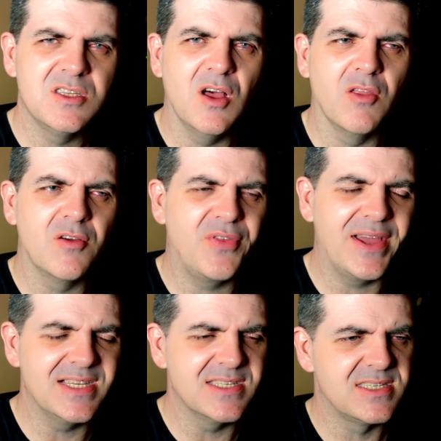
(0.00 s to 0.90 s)
other
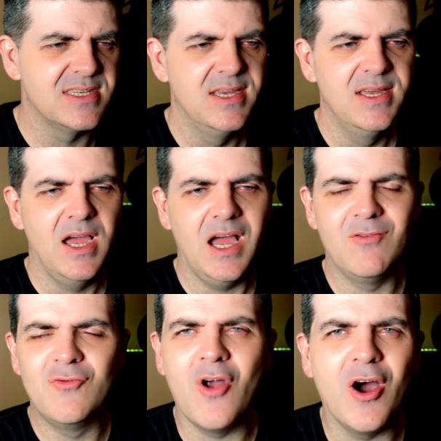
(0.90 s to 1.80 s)
things
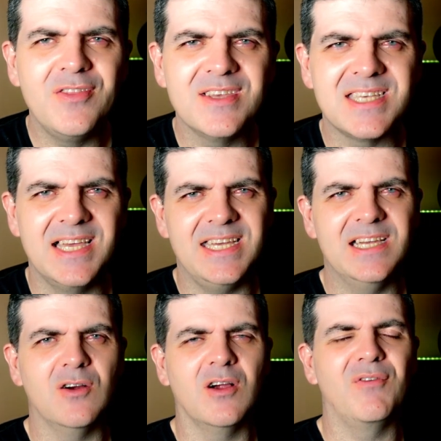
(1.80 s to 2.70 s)
around this
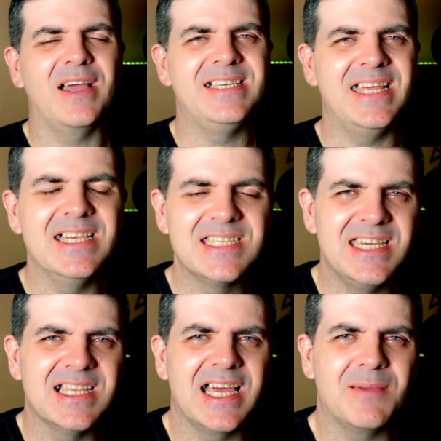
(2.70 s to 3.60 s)
idea or of ideas that
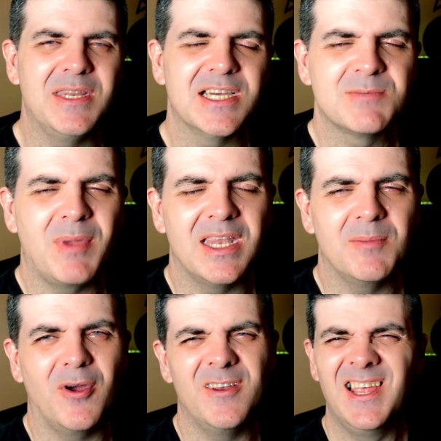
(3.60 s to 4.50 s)
you'd like me to expand
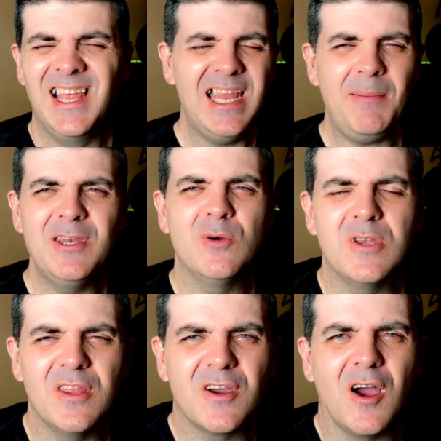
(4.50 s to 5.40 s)
upon, let me know
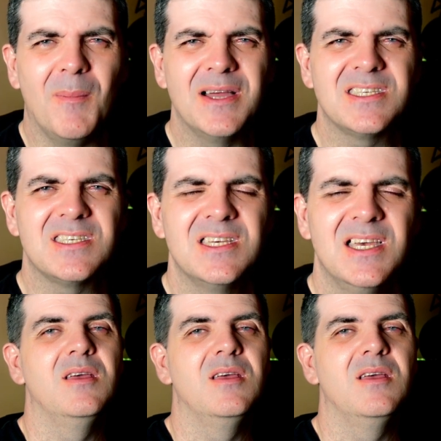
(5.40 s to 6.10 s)
down in the comments.